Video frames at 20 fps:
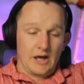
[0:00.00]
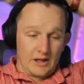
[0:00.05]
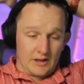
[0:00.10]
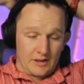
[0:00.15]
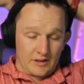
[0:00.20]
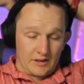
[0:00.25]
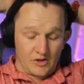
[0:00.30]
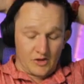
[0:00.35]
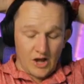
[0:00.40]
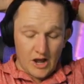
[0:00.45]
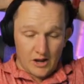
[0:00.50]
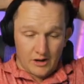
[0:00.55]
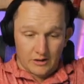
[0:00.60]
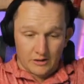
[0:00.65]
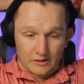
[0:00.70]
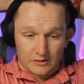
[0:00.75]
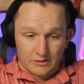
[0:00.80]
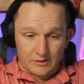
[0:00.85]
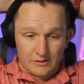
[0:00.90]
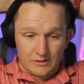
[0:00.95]

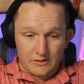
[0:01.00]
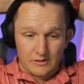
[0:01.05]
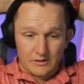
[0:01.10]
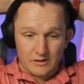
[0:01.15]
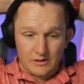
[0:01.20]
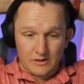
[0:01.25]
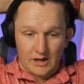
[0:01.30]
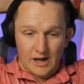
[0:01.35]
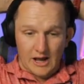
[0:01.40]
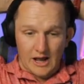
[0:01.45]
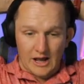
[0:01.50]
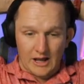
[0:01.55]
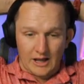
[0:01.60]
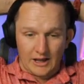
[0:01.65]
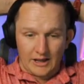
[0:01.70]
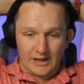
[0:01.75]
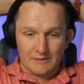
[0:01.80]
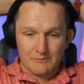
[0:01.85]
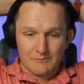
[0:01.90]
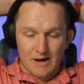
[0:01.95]
So,
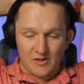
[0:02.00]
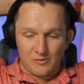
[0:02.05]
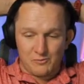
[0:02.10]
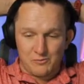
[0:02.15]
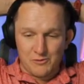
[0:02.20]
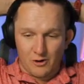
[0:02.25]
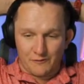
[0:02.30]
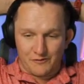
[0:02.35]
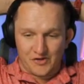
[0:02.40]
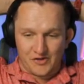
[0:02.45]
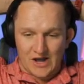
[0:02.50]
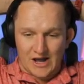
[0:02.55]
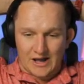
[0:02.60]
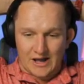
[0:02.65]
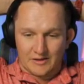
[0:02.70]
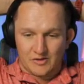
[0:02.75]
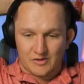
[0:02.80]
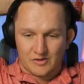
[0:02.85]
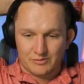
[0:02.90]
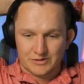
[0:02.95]
he must be
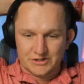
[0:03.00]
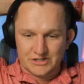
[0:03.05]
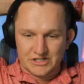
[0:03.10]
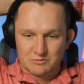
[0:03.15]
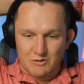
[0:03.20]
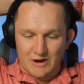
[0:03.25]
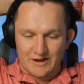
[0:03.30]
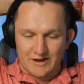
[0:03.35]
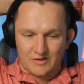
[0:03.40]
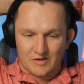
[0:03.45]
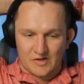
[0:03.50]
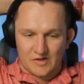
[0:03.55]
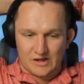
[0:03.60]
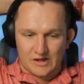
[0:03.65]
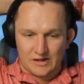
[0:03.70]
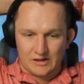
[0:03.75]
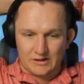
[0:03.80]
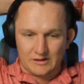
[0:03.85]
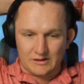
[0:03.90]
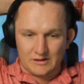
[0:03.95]
offside. So we'll just wait to
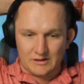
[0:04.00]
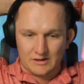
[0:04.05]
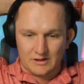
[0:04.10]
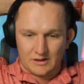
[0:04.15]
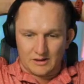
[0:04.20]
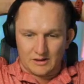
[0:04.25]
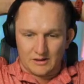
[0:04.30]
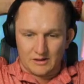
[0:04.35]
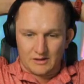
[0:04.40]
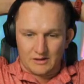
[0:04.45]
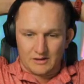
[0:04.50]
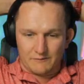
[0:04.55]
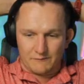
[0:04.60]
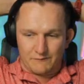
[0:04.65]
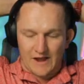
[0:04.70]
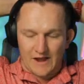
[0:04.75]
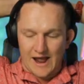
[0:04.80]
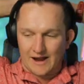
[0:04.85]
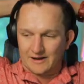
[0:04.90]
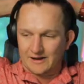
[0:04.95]
see.
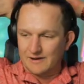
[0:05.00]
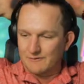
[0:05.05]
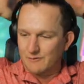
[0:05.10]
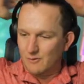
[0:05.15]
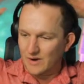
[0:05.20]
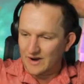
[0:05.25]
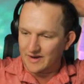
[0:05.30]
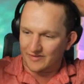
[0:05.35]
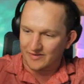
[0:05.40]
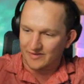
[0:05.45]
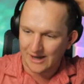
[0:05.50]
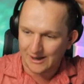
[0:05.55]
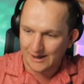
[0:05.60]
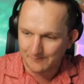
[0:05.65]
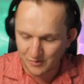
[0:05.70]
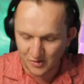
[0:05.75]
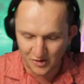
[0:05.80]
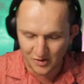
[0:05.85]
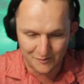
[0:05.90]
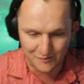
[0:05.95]
Flag never went up,
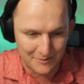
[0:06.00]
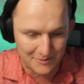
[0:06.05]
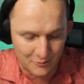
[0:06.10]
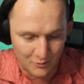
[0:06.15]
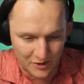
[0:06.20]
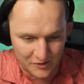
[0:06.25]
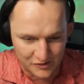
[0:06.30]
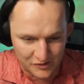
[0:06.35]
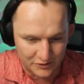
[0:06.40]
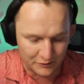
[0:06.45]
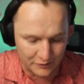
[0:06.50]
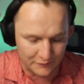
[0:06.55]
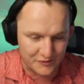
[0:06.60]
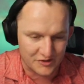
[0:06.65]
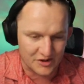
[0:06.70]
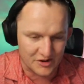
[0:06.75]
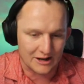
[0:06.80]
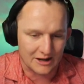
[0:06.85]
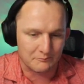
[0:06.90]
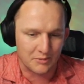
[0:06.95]
so maybe he wasn't
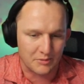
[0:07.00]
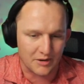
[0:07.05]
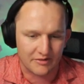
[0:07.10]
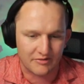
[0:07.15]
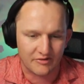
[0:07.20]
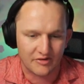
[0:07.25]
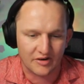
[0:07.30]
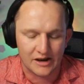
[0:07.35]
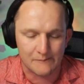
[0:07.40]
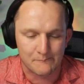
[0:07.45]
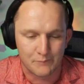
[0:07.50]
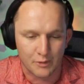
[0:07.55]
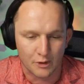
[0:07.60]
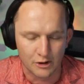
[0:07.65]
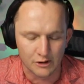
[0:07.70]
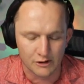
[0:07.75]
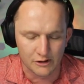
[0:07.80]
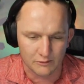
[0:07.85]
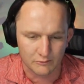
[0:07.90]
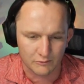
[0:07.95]
offside. But uh,
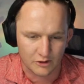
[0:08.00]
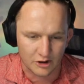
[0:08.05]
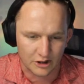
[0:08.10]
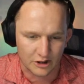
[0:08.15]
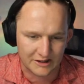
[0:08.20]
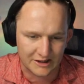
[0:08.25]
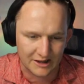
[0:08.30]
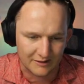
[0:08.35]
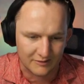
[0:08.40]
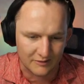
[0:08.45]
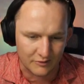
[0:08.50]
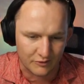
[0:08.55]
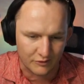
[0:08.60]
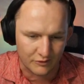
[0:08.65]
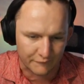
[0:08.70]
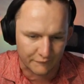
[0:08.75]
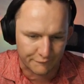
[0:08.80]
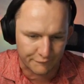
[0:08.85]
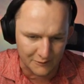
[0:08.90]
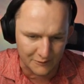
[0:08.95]
ball got kicked into
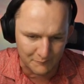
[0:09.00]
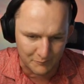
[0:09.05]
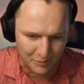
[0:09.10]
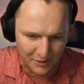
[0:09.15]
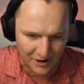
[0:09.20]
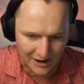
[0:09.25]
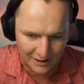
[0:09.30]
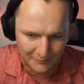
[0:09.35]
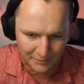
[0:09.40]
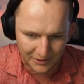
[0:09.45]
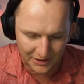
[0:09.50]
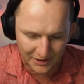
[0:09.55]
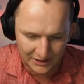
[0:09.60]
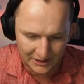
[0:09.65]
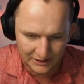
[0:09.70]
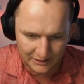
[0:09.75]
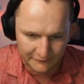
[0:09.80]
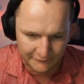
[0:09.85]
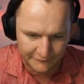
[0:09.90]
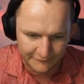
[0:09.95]
a Fulham player, I
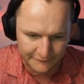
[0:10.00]
believe.